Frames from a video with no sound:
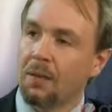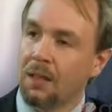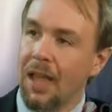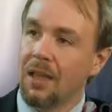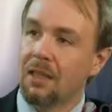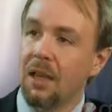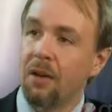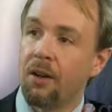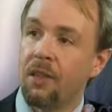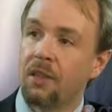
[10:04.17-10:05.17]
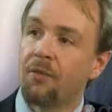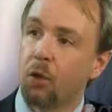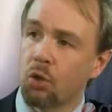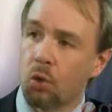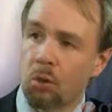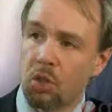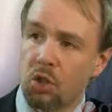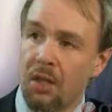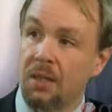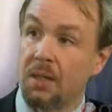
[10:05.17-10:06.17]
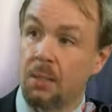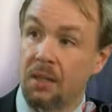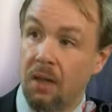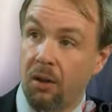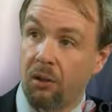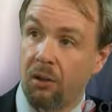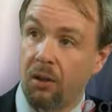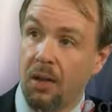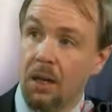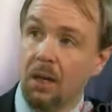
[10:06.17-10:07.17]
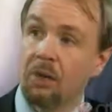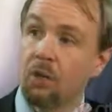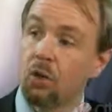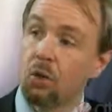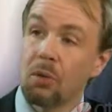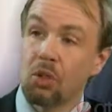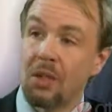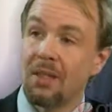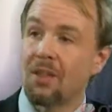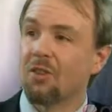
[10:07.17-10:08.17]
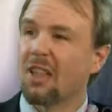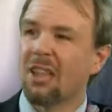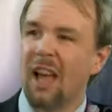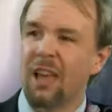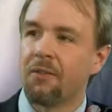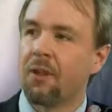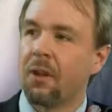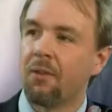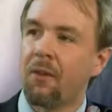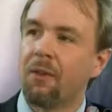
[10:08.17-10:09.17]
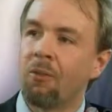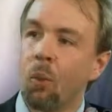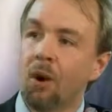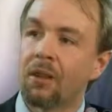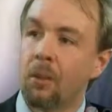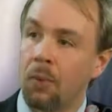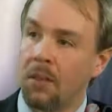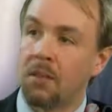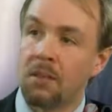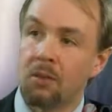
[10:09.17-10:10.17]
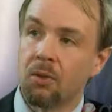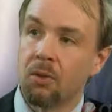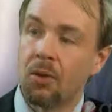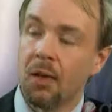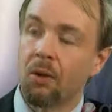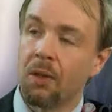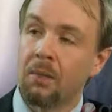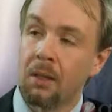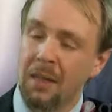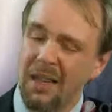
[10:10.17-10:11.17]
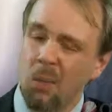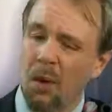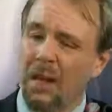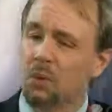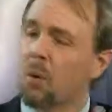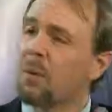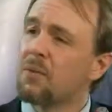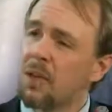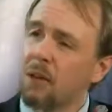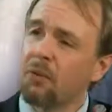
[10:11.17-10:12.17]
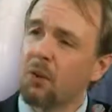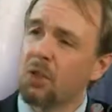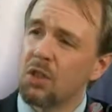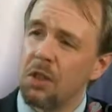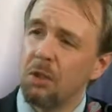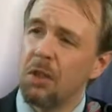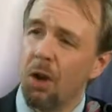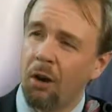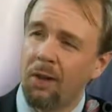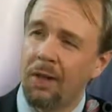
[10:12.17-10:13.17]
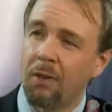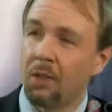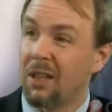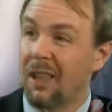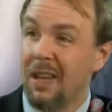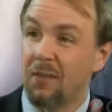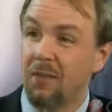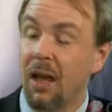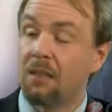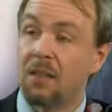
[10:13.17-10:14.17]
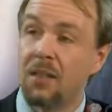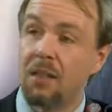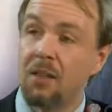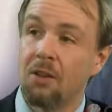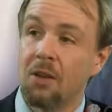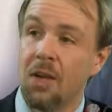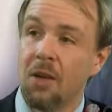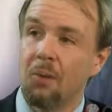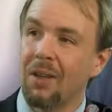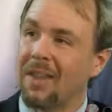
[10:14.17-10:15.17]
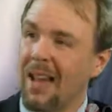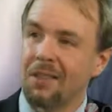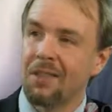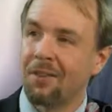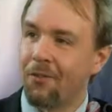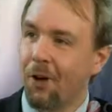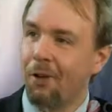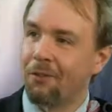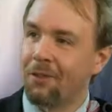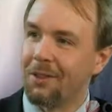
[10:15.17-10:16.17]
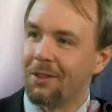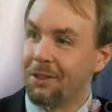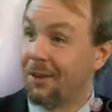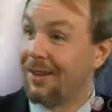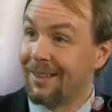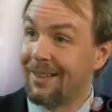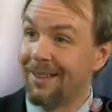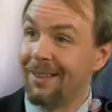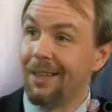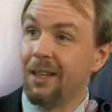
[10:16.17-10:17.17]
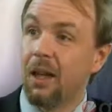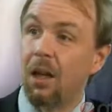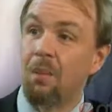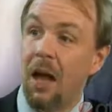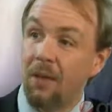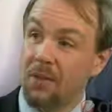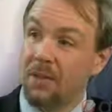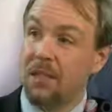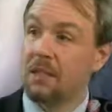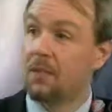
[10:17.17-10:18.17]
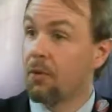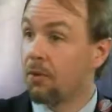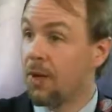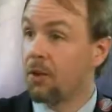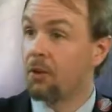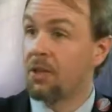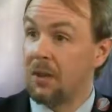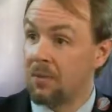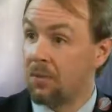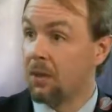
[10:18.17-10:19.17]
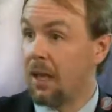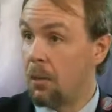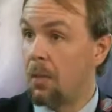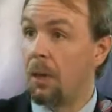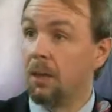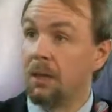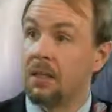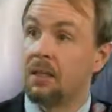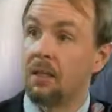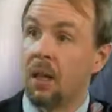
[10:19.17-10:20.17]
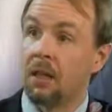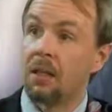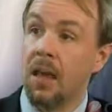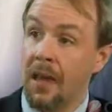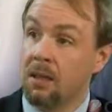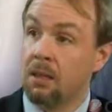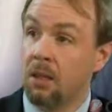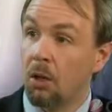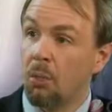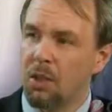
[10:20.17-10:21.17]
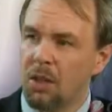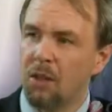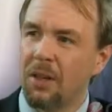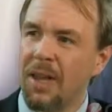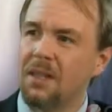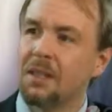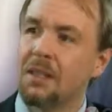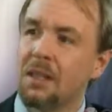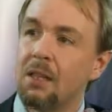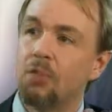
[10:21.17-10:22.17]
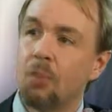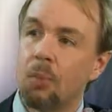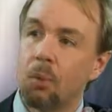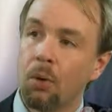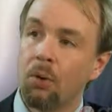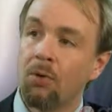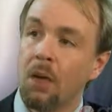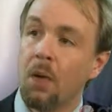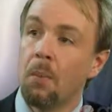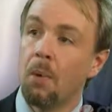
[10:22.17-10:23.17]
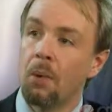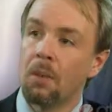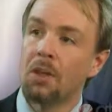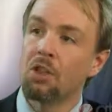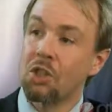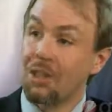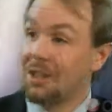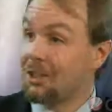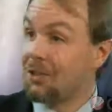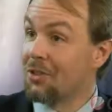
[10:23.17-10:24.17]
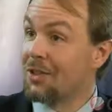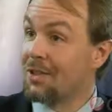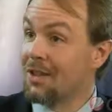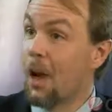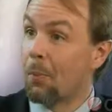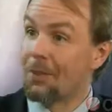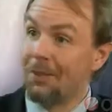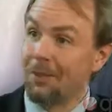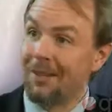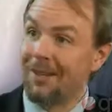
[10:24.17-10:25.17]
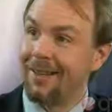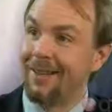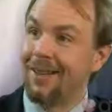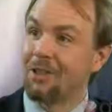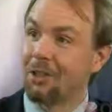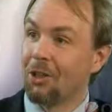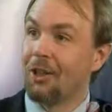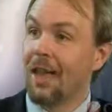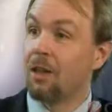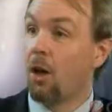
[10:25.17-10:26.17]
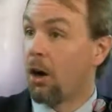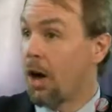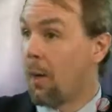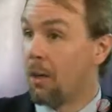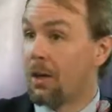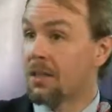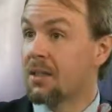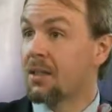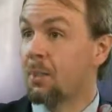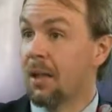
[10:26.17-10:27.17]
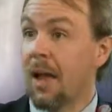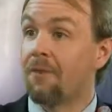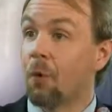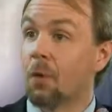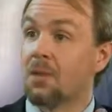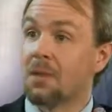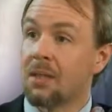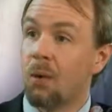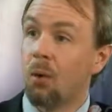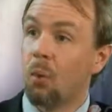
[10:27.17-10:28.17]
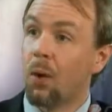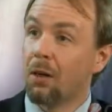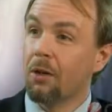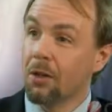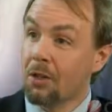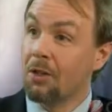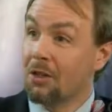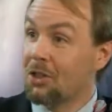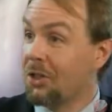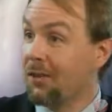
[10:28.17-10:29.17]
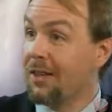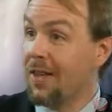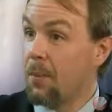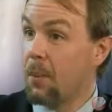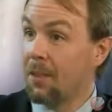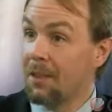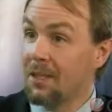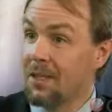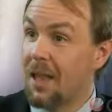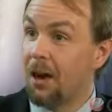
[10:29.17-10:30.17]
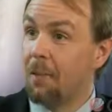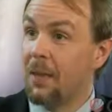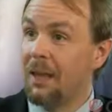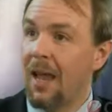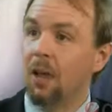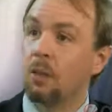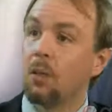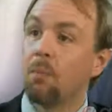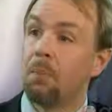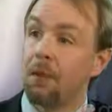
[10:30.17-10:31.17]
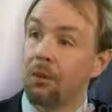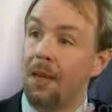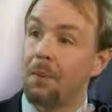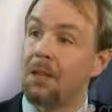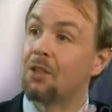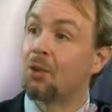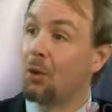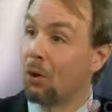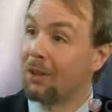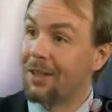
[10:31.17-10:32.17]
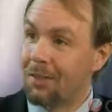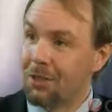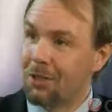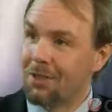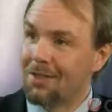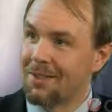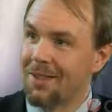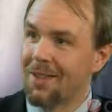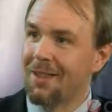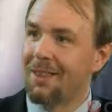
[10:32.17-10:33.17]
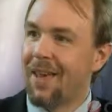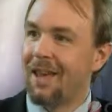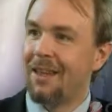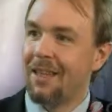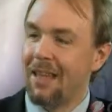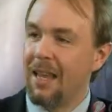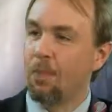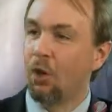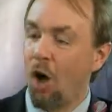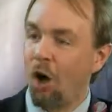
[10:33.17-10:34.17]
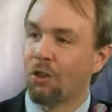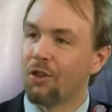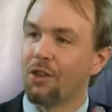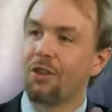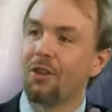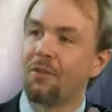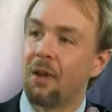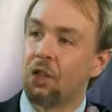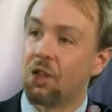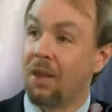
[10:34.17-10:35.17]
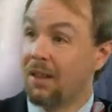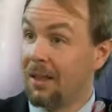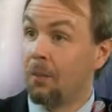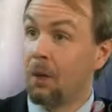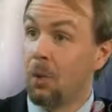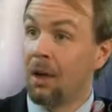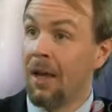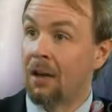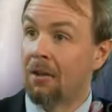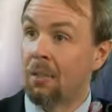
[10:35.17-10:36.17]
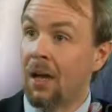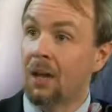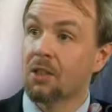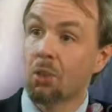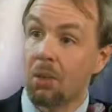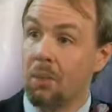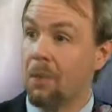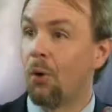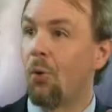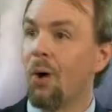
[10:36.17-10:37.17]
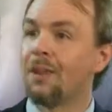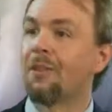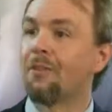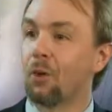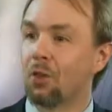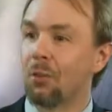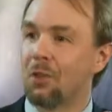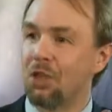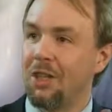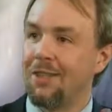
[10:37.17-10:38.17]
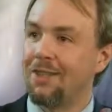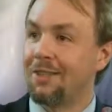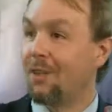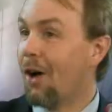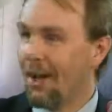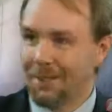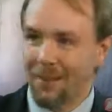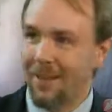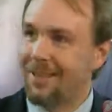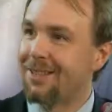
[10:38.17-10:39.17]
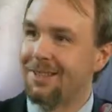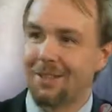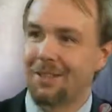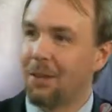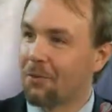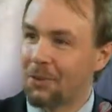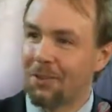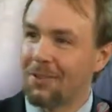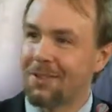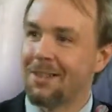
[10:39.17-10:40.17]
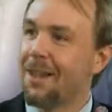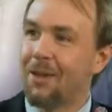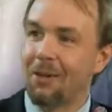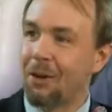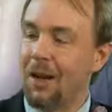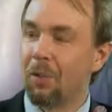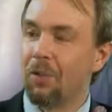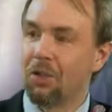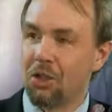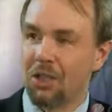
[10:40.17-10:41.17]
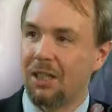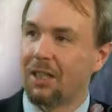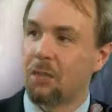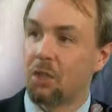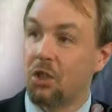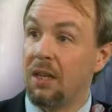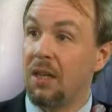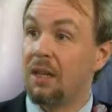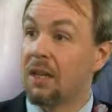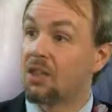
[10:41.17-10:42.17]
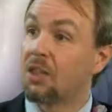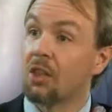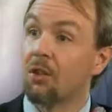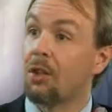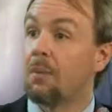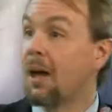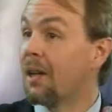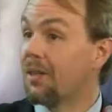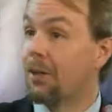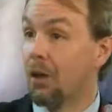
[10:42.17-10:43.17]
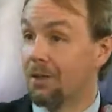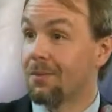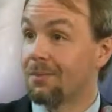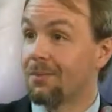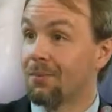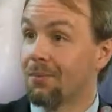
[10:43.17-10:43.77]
And the last area is the virtual machines themselves. The virtual machines, there's a lot of work that we can still do there. In many ways, what we've done for security hardening over the last 5 to 10 years really hasn't evolved greatly. Obviously, different vendors have different capabilities, and it has, security has continued to improve. But we really should use this as an opportunity to look at our operating system platforms and say, well, what are the security capabilities there, and how can we build them into golden images that enable all the security functionality that we want out of the box, so when people want their virtual machines, on demand, self-service, they're able to just click the machine and get security by default.